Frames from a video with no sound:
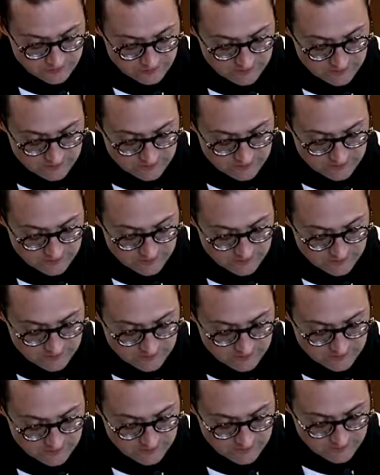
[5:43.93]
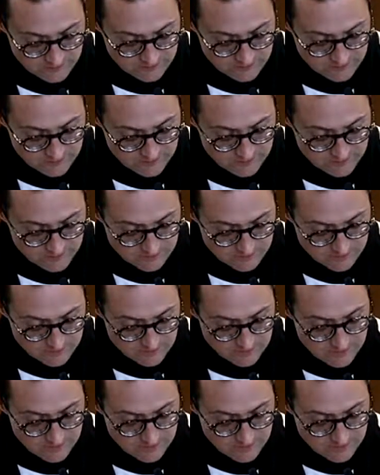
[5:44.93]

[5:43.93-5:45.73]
(no one is talking)